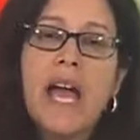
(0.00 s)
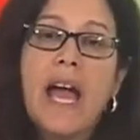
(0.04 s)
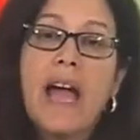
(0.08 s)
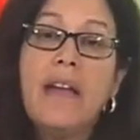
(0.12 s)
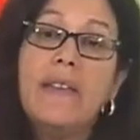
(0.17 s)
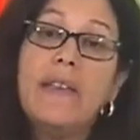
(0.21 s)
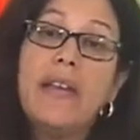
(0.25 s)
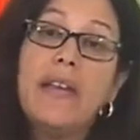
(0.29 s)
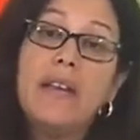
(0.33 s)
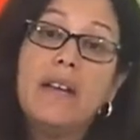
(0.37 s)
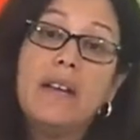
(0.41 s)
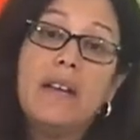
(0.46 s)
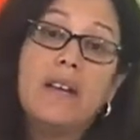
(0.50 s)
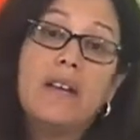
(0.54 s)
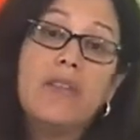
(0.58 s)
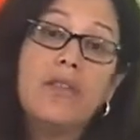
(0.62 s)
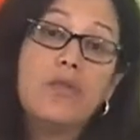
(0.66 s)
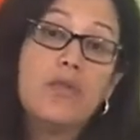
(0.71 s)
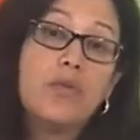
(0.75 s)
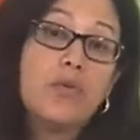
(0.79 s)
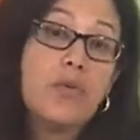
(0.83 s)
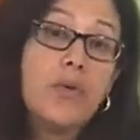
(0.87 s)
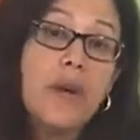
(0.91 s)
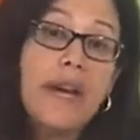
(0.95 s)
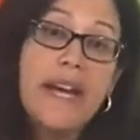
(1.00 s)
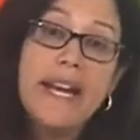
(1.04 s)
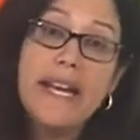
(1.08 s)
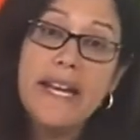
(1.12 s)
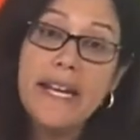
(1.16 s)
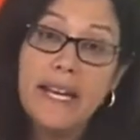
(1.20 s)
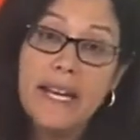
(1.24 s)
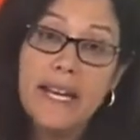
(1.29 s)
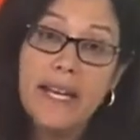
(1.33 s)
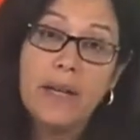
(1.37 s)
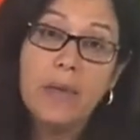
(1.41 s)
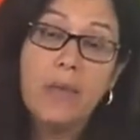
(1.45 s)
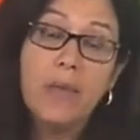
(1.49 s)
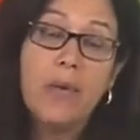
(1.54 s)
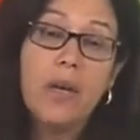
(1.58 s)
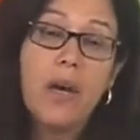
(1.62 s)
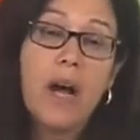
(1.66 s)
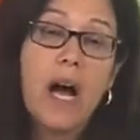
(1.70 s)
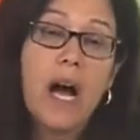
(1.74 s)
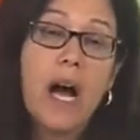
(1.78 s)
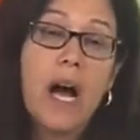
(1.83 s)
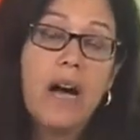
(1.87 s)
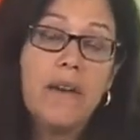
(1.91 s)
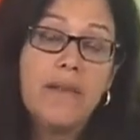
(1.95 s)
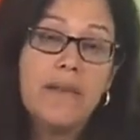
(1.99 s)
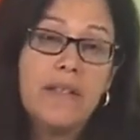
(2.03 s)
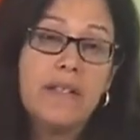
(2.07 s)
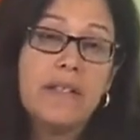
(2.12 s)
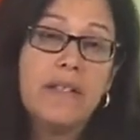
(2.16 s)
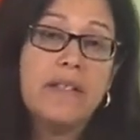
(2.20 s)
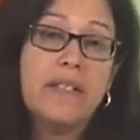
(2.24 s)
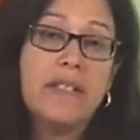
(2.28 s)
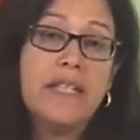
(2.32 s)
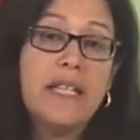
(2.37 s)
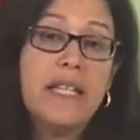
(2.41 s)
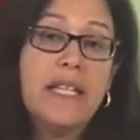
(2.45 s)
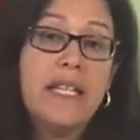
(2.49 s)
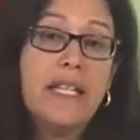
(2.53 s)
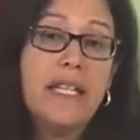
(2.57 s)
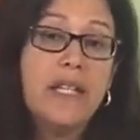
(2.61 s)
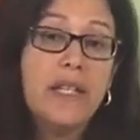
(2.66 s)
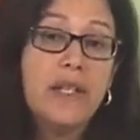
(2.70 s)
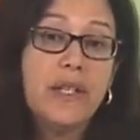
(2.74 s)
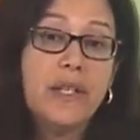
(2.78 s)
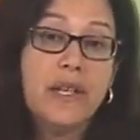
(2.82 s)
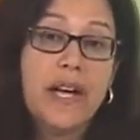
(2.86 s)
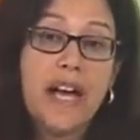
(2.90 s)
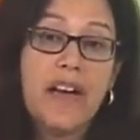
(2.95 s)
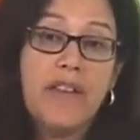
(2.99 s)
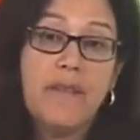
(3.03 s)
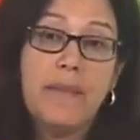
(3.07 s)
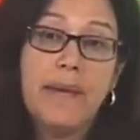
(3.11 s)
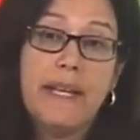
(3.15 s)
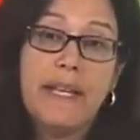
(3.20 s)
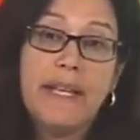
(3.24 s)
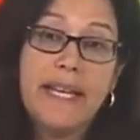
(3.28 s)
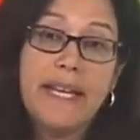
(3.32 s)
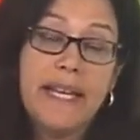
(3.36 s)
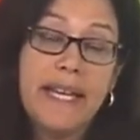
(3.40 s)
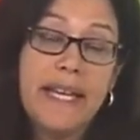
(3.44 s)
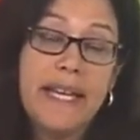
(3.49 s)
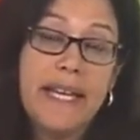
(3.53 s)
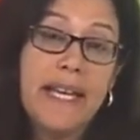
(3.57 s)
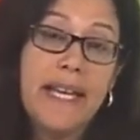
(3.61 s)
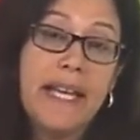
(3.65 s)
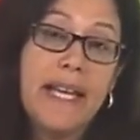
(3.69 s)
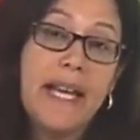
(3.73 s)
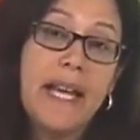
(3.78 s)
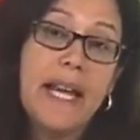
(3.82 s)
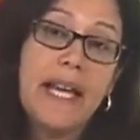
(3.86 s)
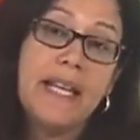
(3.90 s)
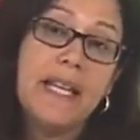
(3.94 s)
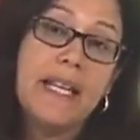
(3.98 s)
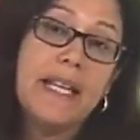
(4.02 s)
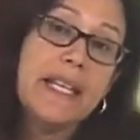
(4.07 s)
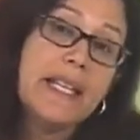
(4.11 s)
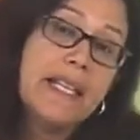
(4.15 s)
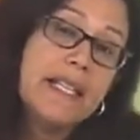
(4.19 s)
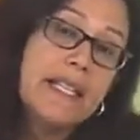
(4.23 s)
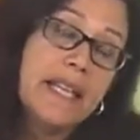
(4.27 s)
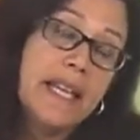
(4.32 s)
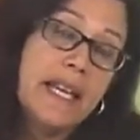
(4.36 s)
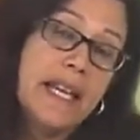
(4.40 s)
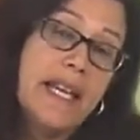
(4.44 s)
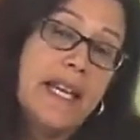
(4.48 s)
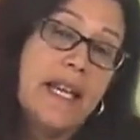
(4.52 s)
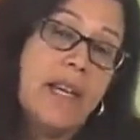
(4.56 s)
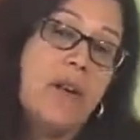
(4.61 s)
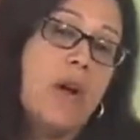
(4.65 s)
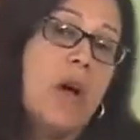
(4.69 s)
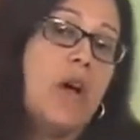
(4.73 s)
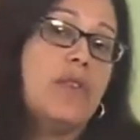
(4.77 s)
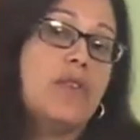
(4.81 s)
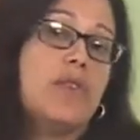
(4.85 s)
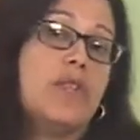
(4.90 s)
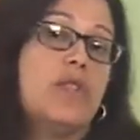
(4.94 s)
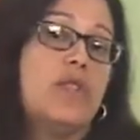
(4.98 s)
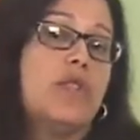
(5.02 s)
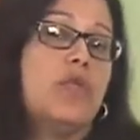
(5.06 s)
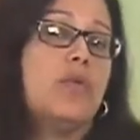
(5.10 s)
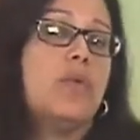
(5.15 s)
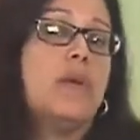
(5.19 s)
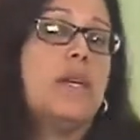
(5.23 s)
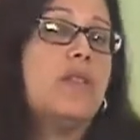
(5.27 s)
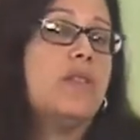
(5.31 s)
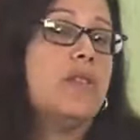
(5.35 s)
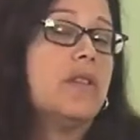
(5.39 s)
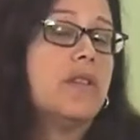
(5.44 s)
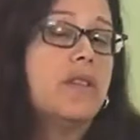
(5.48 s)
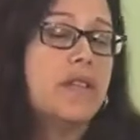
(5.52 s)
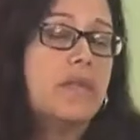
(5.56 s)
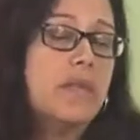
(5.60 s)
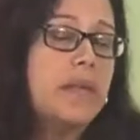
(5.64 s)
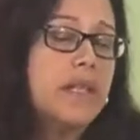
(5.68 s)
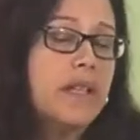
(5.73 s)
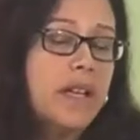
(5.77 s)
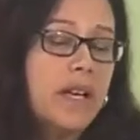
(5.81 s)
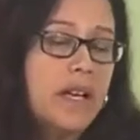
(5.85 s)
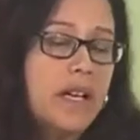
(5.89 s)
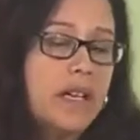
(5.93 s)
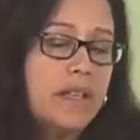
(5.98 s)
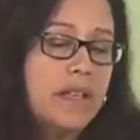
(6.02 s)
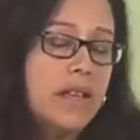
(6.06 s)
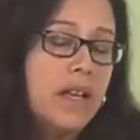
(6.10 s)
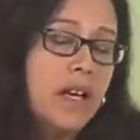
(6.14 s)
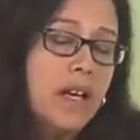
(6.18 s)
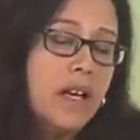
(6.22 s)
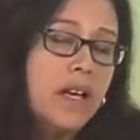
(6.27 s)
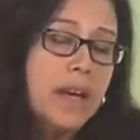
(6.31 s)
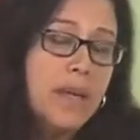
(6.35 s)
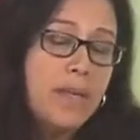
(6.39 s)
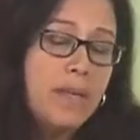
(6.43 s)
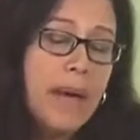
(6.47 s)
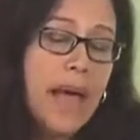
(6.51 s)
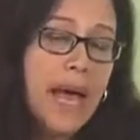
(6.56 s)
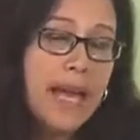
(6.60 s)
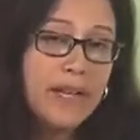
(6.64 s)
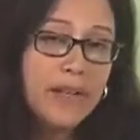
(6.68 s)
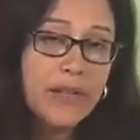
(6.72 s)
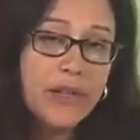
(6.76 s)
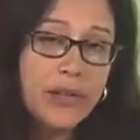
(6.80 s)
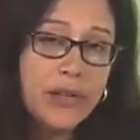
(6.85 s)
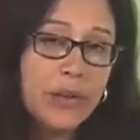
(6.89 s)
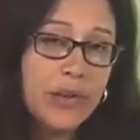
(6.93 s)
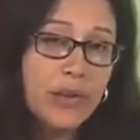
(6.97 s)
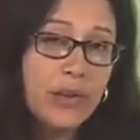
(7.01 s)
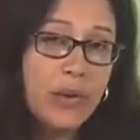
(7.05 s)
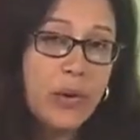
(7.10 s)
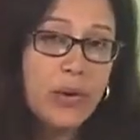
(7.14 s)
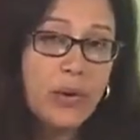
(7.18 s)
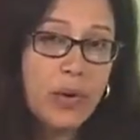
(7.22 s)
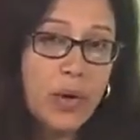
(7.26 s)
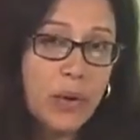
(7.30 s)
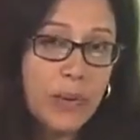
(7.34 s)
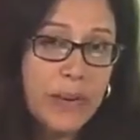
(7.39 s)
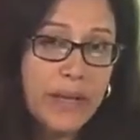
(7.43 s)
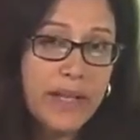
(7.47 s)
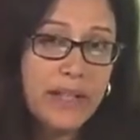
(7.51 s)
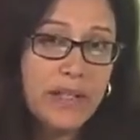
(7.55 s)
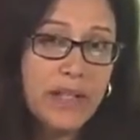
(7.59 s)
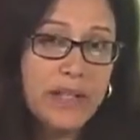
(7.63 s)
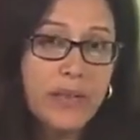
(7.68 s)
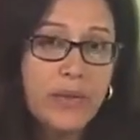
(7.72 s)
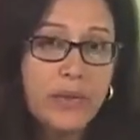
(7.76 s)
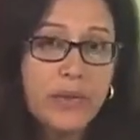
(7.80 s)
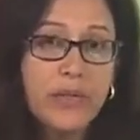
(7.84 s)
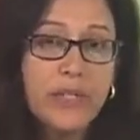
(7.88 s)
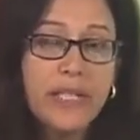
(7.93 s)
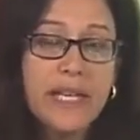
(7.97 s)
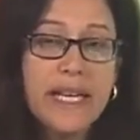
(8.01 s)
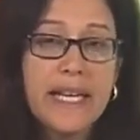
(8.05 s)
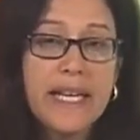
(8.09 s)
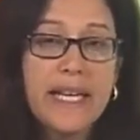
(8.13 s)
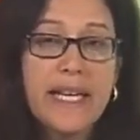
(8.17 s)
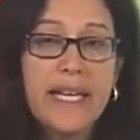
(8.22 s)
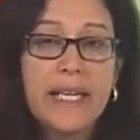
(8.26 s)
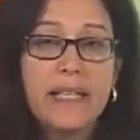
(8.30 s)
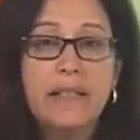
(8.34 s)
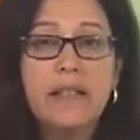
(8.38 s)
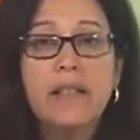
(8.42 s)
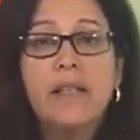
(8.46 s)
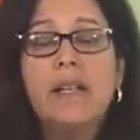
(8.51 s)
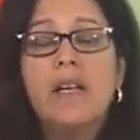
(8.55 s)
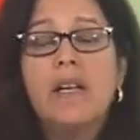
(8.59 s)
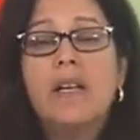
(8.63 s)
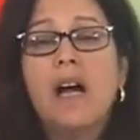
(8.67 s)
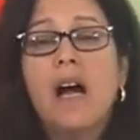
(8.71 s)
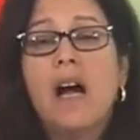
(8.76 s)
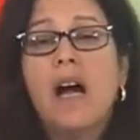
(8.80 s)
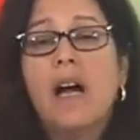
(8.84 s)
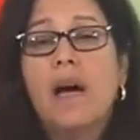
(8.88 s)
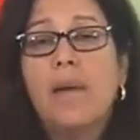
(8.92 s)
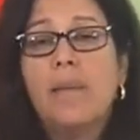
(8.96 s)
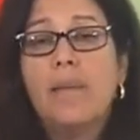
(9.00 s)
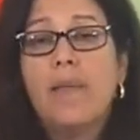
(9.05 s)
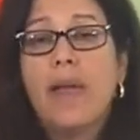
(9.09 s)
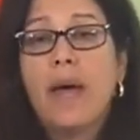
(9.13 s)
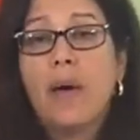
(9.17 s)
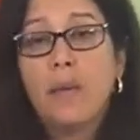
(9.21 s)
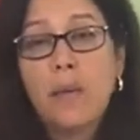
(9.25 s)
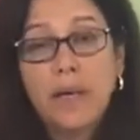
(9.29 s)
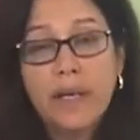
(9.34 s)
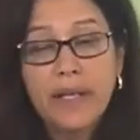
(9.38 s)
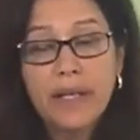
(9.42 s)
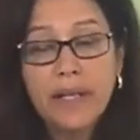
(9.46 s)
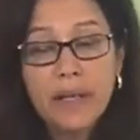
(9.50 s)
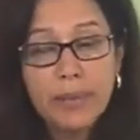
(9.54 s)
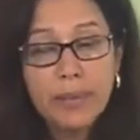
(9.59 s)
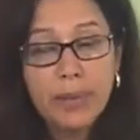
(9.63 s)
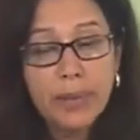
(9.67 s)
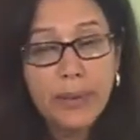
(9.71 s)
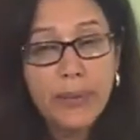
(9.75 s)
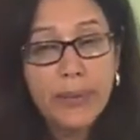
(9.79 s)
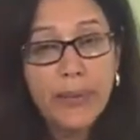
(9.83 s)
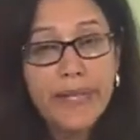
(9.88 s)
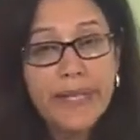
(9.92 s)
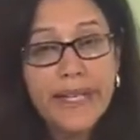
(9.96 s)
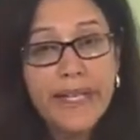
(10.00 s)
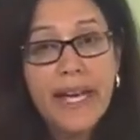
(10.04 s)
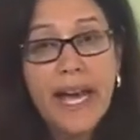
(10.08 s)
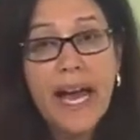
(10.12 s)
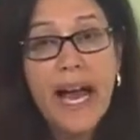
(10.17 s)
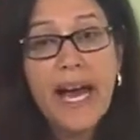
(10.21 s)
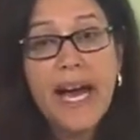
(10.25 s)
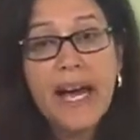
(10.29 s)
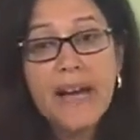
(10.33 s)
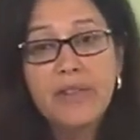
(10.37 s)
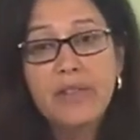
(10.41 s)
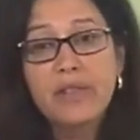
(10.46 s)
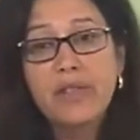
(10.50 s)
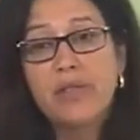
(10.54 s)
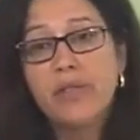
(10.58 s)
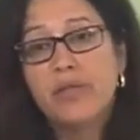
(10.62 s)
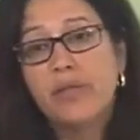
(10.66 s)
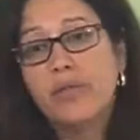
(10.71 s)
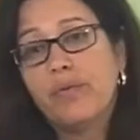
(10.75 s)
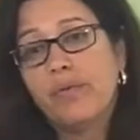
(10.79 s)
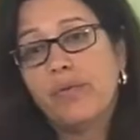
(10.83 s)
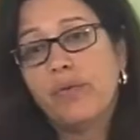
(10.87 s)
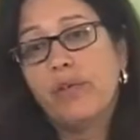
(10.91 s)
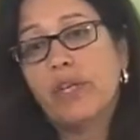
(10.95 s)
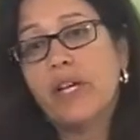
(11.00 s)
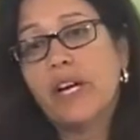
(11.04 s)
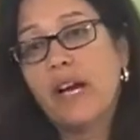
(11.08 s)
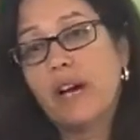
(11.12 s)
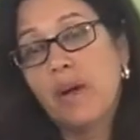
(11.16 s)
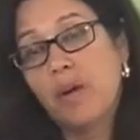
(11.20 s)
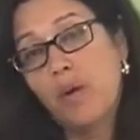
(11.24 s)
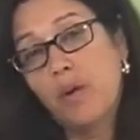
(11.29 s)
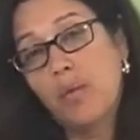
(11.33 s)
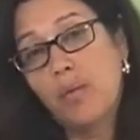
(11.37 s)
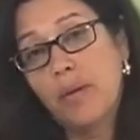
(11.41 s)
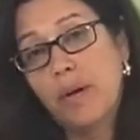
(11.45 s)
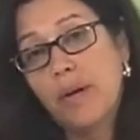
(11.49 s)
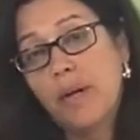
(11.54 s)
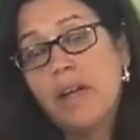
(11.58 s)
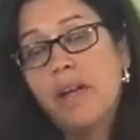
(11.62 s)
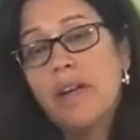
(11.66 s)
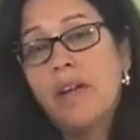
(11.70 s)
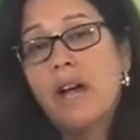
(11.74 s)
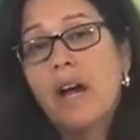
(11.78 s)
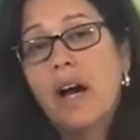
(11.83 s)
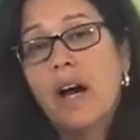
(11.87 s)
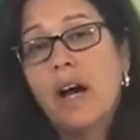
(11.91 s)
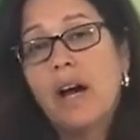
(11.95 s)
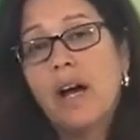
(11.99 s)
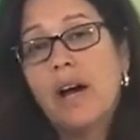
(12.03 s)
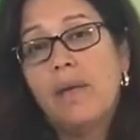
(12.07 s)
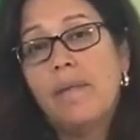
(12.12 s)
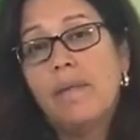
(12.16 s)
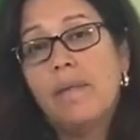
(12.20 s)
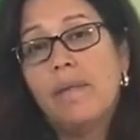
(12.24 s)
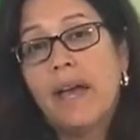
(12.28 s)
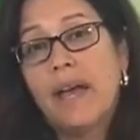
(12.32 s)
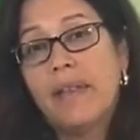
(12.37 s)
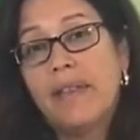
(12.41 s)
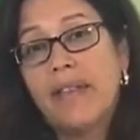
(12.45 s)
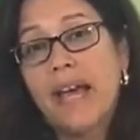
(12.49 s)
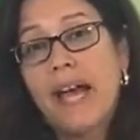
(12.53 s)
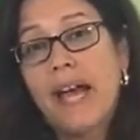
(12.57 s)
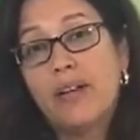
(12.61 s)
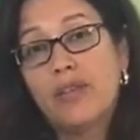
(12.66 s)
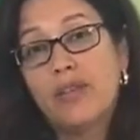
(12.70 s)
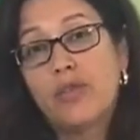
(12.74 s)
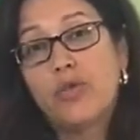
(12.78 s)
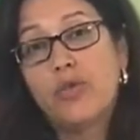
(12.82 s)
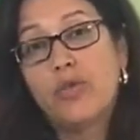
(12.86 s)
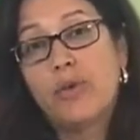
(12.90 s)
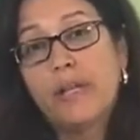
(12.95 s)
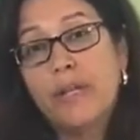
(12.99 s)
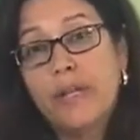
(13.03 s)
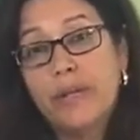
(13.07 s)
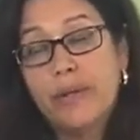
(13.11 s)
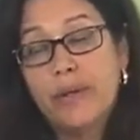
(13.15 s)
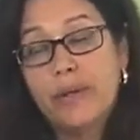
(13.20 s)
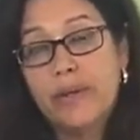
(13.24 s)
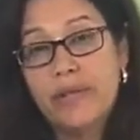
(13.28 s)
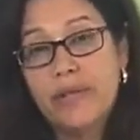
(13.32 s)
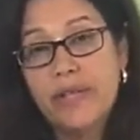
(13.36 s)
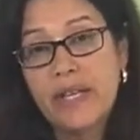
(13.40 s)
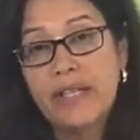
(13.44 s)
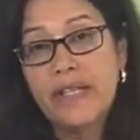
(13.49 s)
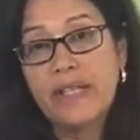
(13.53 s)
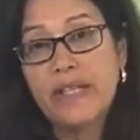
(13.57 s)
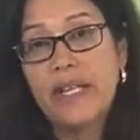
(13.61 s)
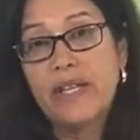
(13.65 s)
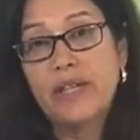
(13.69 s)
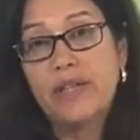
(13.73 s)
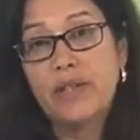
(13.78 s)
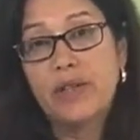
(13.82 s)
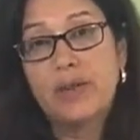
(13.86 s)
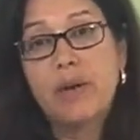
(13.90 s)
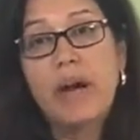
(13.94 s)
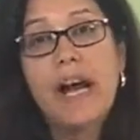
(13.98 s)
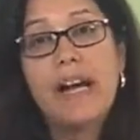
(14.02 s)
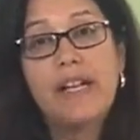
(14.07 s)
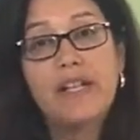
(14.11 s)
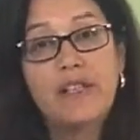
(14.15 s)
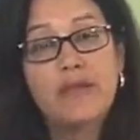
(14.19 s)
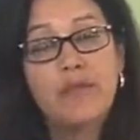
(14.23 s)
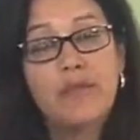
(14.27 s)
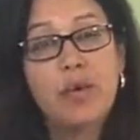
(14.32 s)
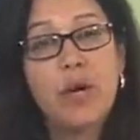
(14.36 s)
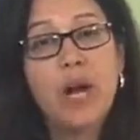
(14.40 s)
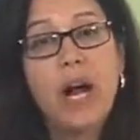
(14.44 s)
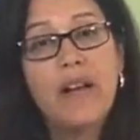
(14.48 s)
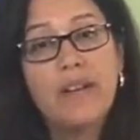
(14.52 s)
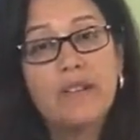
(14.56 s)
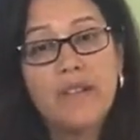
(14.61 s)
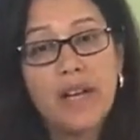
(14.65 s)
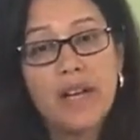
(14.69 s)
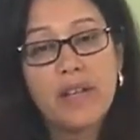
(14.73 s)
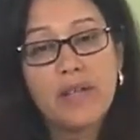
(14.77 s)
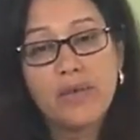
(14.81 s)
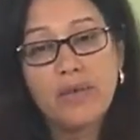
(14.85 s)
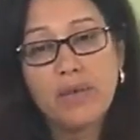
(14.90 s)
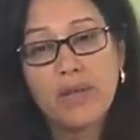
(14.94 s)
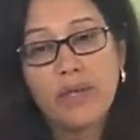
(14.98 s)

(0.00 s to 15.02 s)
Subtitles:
And then training would obviously here have been key, and it is key in all situations because managers don't always understand that when an employee asks for help, that triggers this interactive process